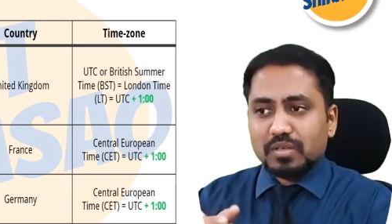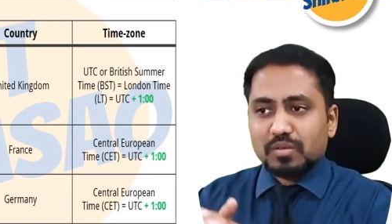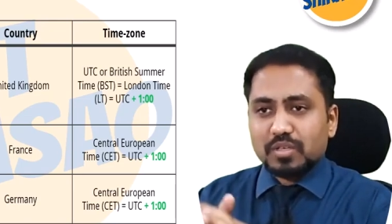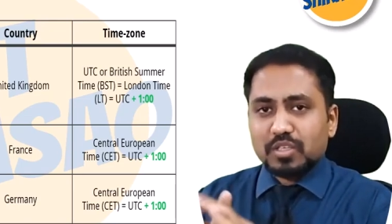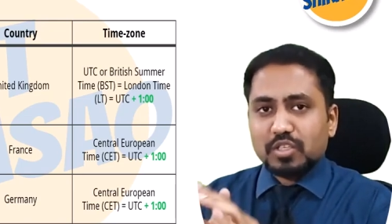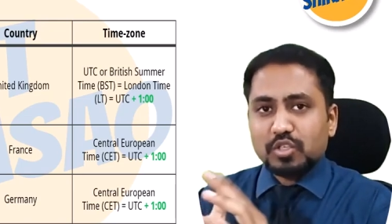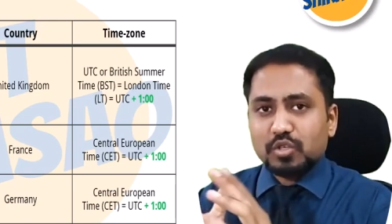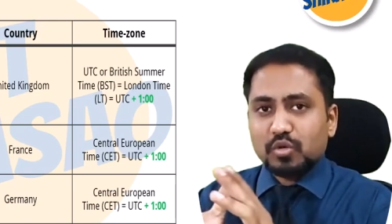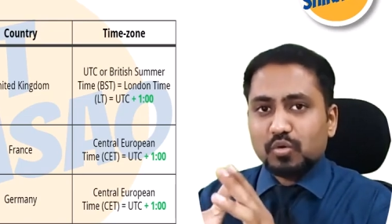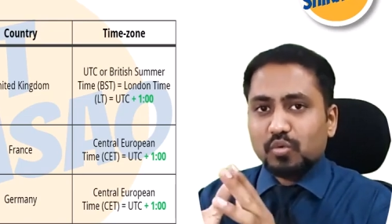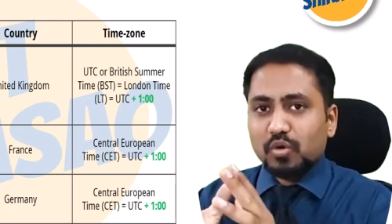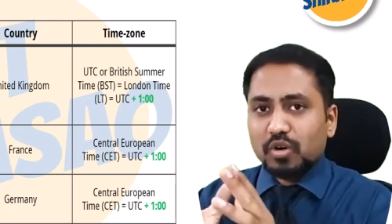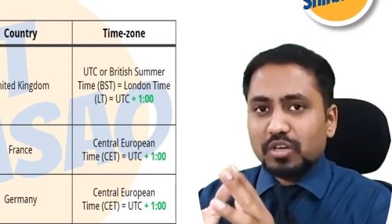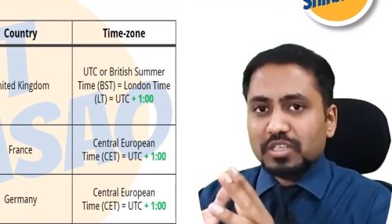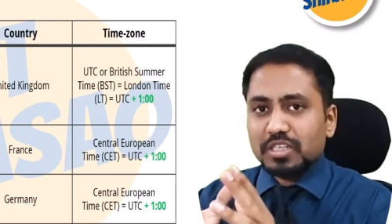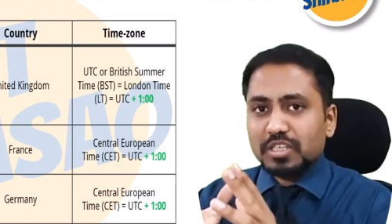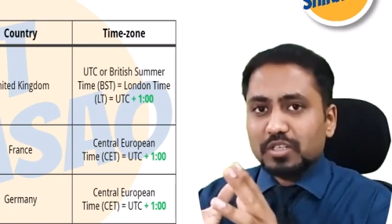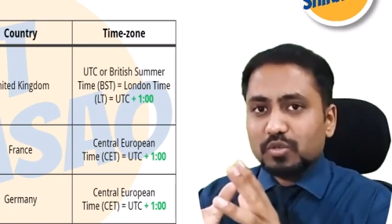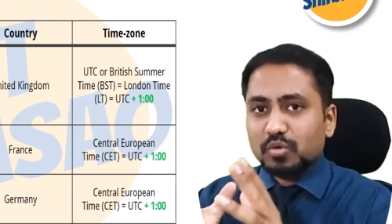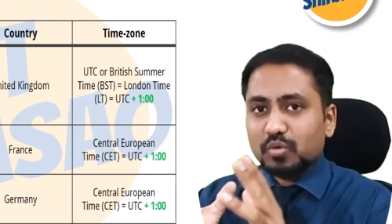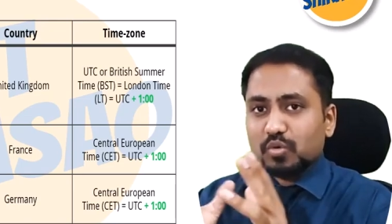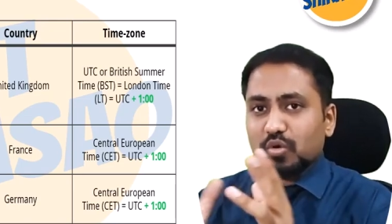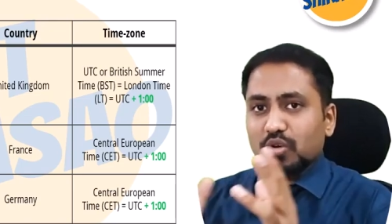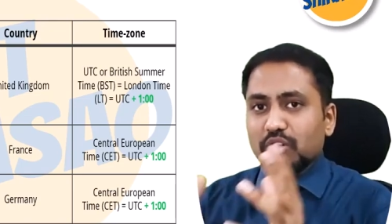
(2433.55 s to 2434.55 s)
You
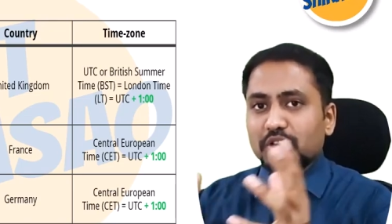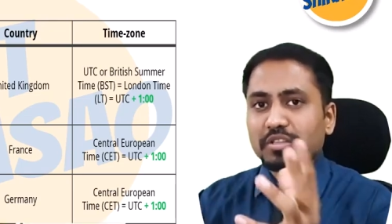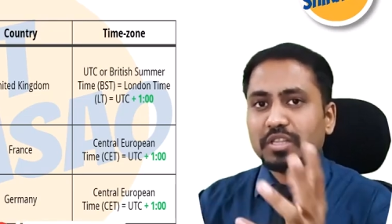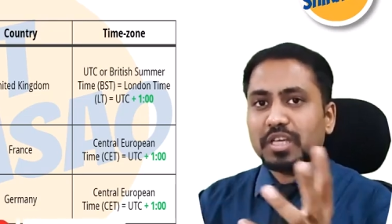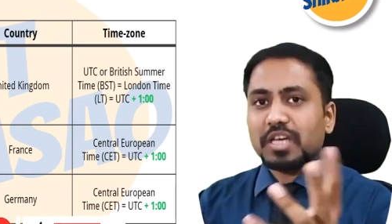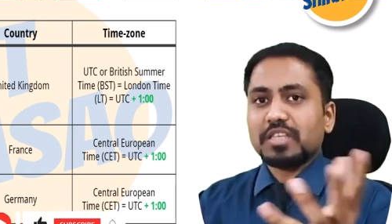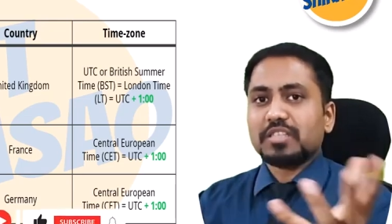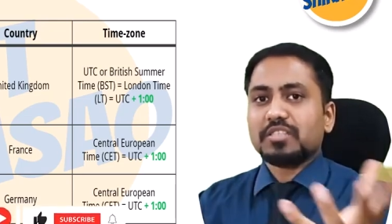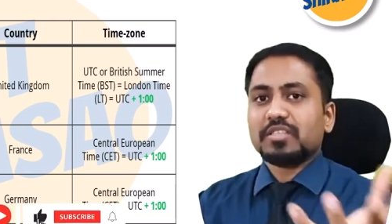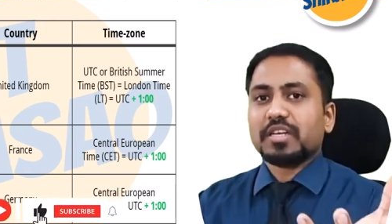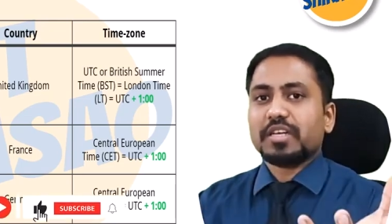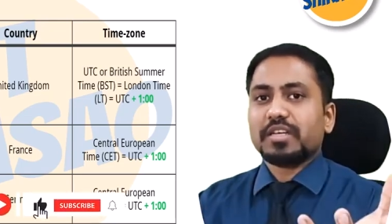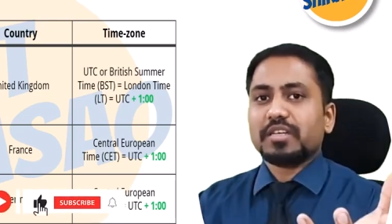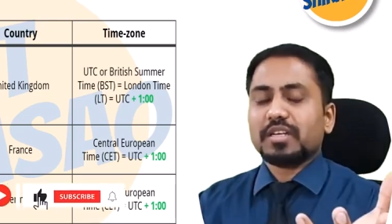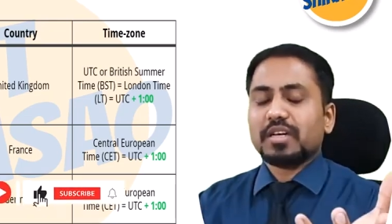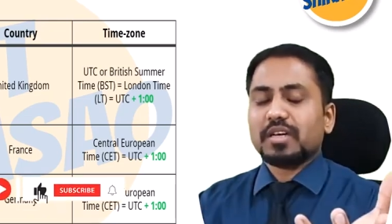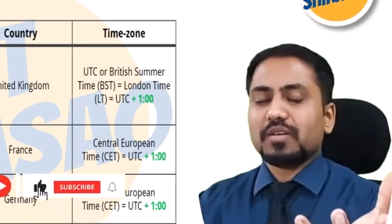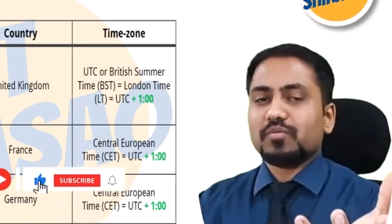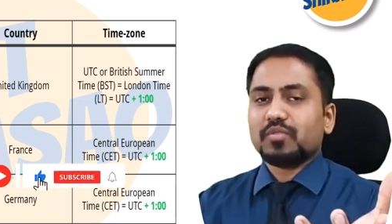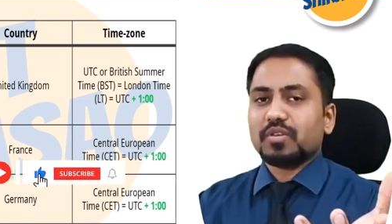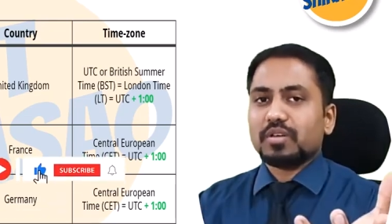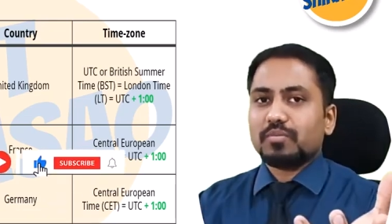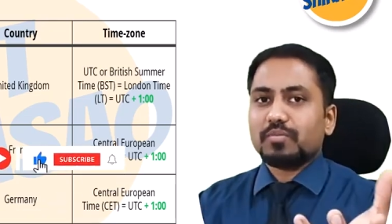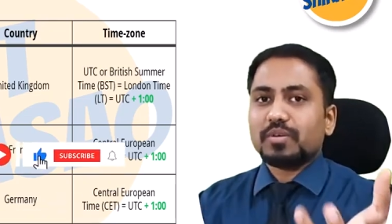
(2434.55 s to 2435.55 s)
wanted to colonize the
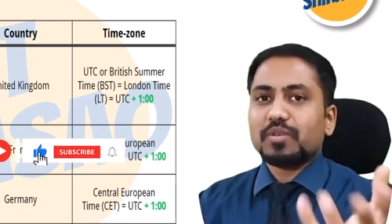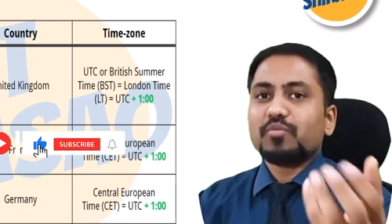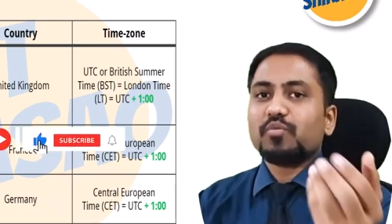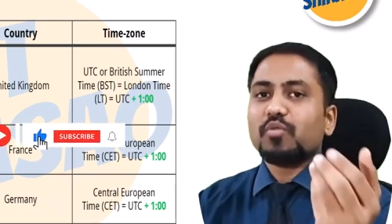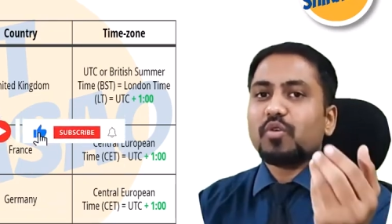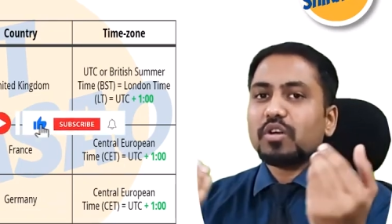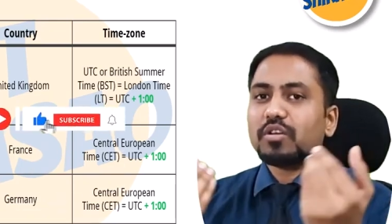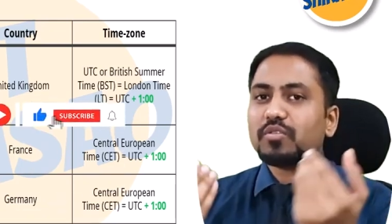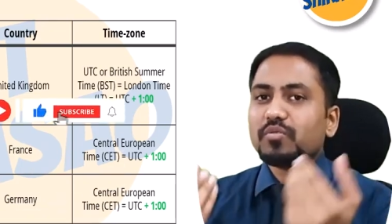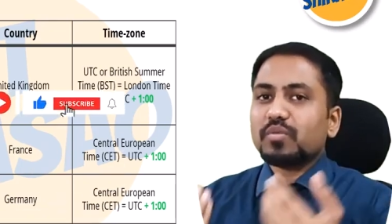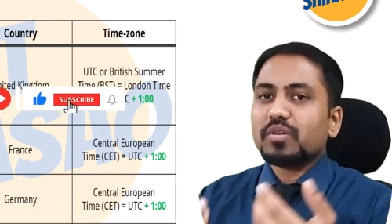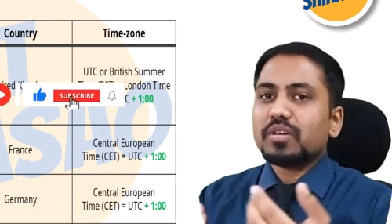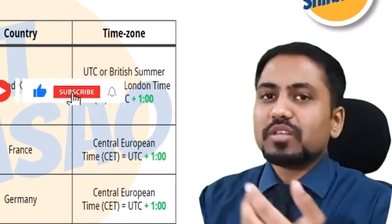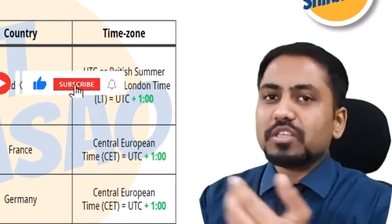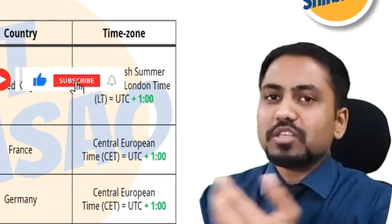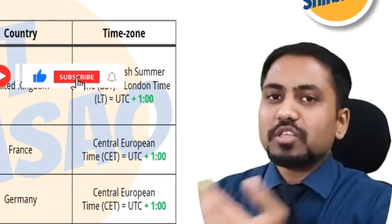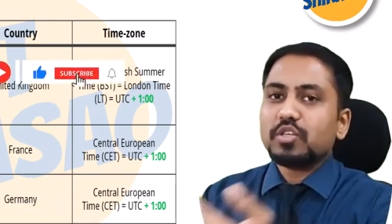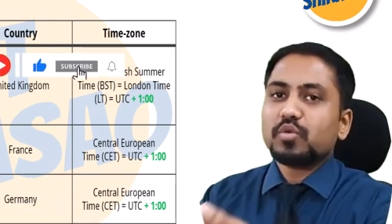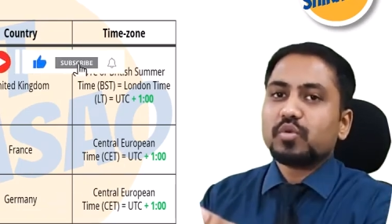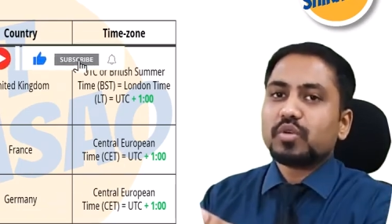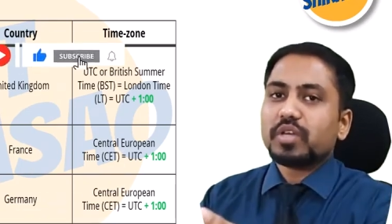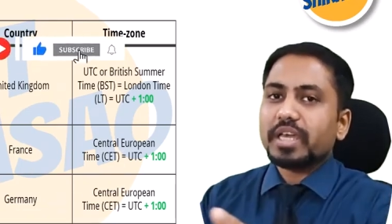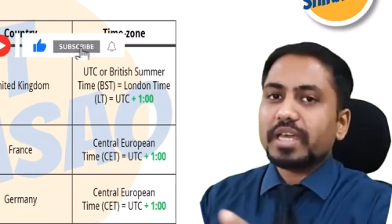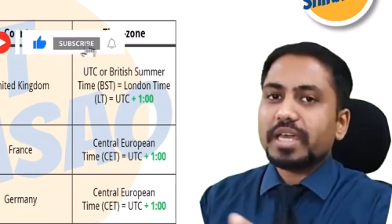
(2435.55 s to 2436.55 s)
entire world." But what were
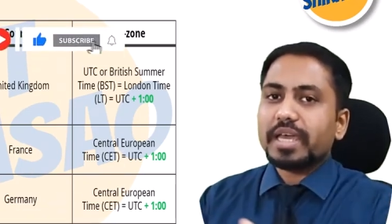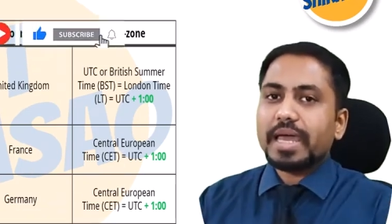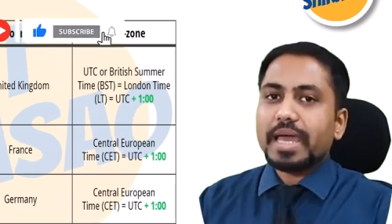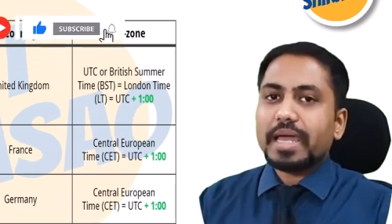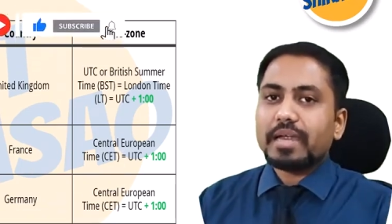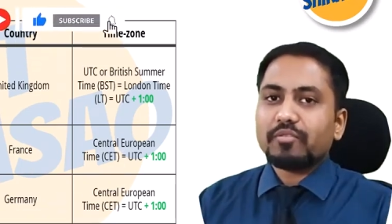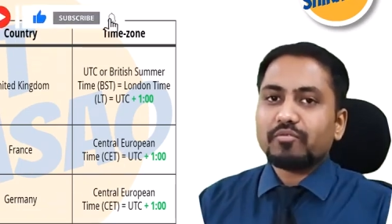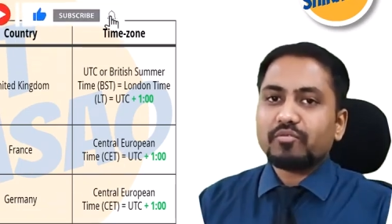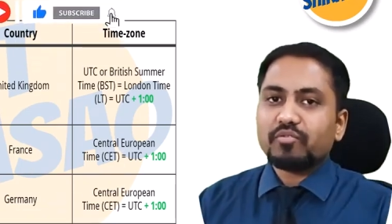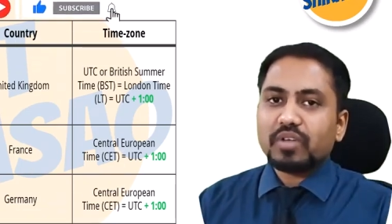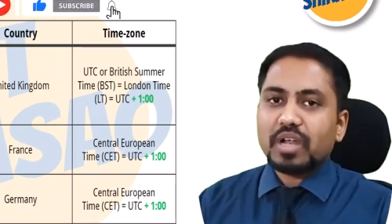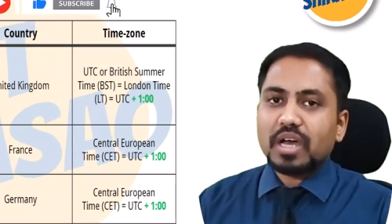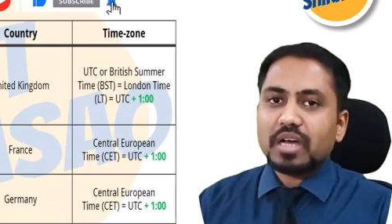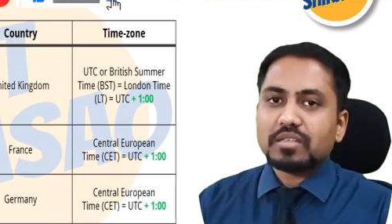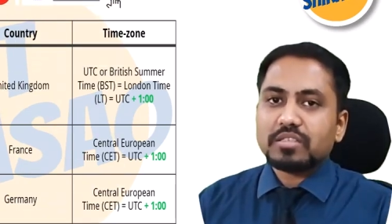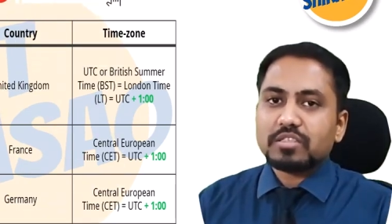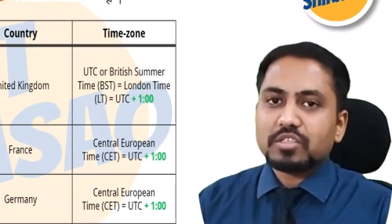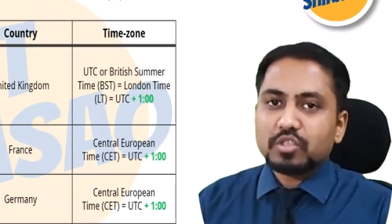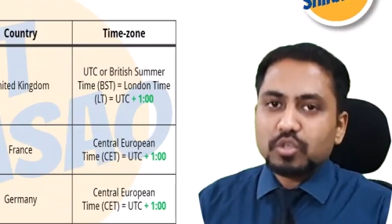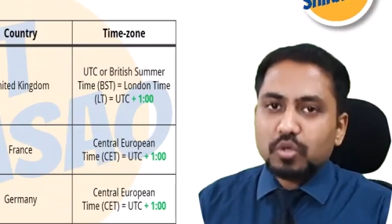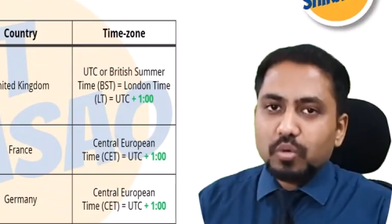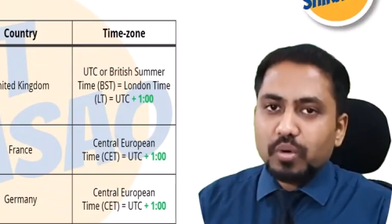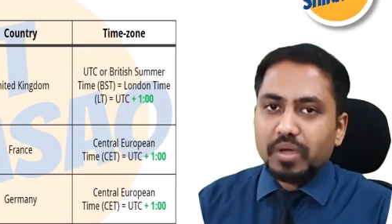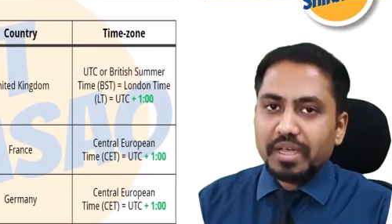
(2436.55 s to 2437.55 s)
UK and France
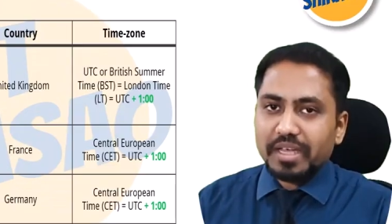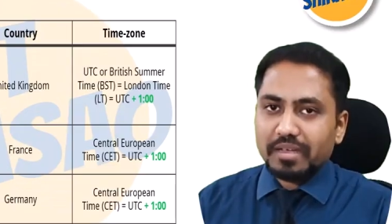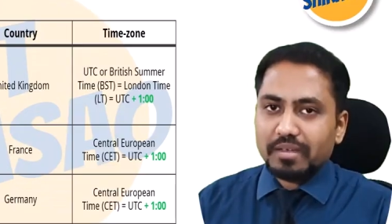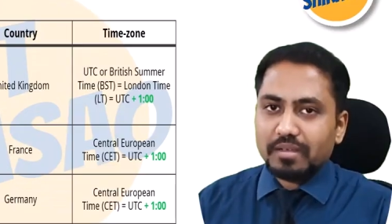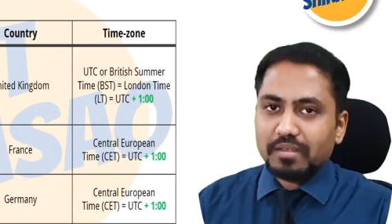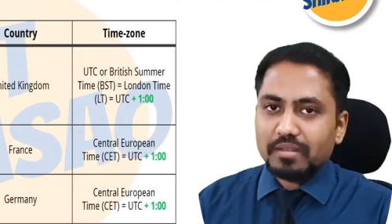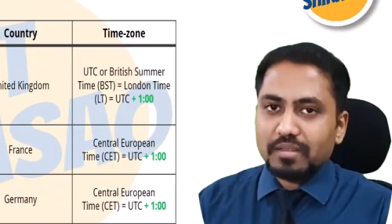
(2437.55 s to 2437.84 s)
doing?